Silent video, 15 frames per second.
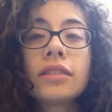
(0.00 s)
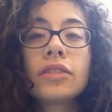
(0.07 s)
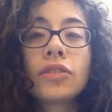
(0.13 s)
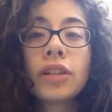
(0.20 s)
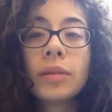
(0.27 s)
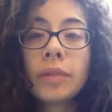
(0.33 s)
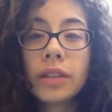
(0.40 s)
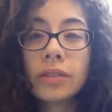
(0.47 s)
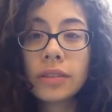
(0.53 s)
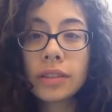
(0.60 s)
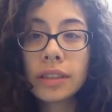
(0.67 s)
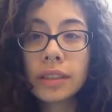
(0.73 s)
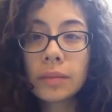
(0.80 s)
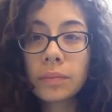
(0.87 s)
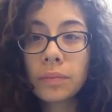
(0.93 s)

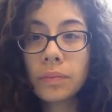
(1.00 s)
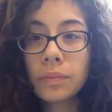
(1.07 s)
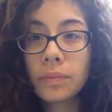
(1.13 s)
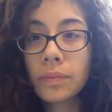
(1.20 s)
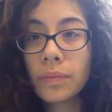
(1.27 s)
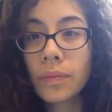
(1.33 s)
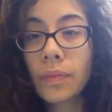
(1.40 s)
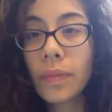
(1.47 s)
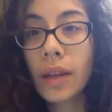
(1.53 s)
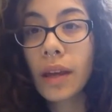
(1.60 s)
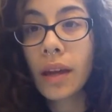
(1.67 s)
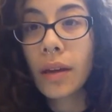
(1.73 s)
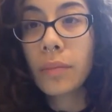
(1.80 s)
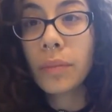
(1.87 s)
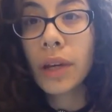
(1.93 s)
criminals
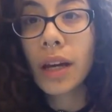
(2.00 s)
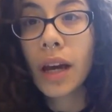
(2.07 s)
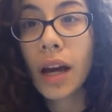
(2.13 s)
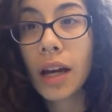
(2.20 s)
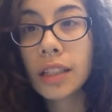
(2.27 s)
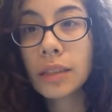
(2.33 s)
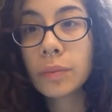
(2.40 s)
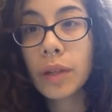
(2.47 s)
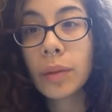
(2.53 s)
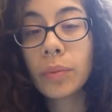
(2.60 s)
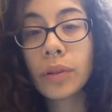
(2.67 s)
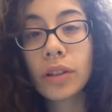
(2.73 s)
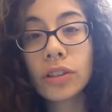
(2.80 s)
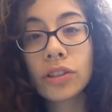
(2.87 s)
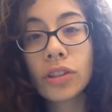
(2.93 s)
because
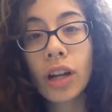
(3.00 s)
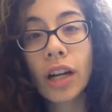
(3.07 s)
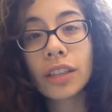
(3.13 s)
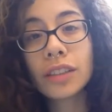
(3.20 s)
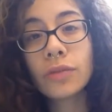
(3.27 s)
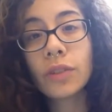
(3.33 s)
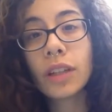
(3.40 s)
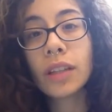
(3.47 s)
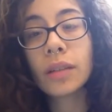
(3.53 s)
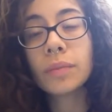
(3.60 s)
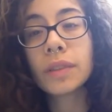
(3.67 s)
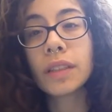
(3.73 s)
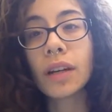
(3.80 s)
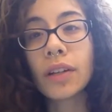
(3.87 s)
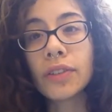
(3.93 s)
people are trying to feed
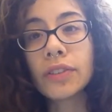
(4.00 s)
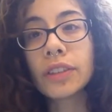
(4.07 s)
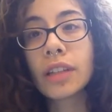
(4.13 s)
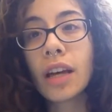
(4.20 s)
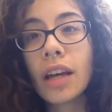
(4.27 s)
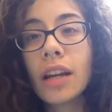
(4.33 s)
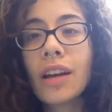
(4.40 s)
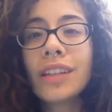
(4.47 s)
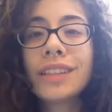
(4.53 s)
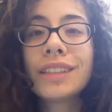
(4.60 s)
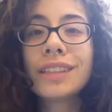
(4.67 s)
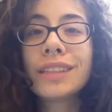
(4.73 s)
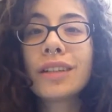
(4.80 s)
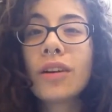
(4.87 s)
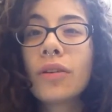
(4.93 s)
themselves. Now, this
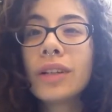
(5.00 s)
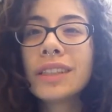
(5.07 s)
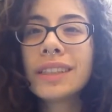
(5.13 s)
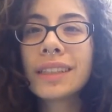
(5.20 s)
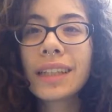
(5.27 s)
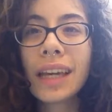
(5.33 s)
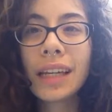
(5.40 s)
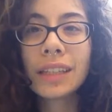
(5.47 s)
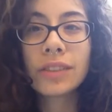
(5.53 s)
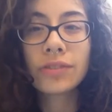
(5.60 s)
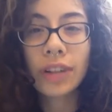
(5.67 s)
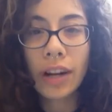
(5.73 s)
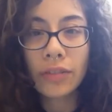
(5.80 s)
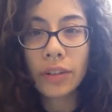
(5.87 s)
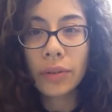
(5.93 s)
isn't always the case
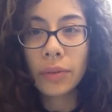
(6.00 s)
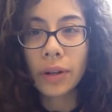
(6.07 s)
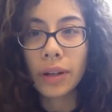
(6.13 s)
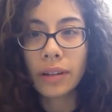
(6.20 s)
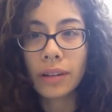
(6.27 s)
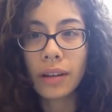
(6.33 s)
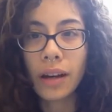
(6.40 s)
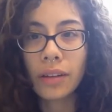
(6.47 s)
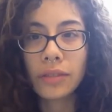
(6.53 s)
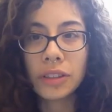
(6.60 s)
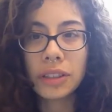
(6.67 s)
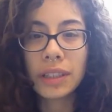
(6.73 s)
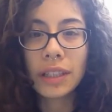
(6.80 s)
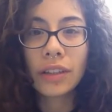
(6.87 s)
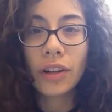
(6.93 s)
for everyone.
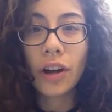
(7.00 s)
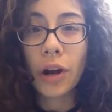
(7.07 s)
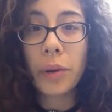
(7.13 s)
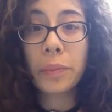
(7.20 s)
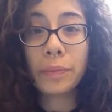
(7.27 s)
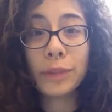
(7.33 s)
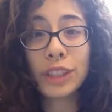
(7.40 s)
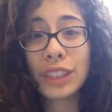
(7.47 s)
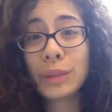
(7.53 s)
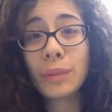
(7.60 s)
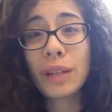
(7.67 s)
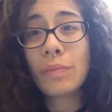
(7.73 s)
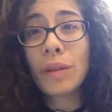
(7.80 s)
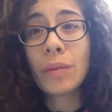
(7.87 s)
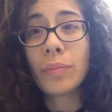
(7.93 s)
Obviously, there are just
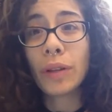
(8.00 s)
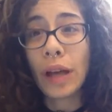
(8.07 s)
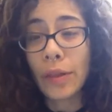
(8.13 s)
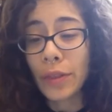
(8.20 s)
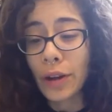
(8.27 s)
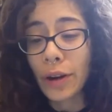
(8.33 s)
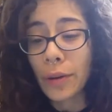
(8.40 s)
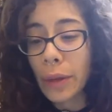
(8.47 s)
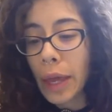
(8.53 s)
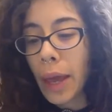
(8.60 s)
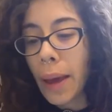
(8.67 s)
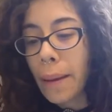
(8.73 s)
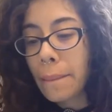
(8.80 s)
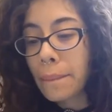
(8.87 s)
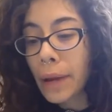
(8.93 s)
mean people out there.
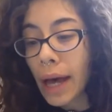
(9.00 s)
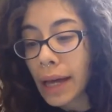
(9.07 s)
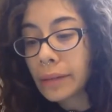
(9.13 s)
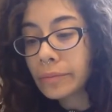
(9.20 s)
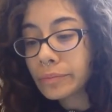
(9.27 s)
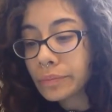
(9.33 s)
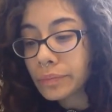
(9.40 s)
But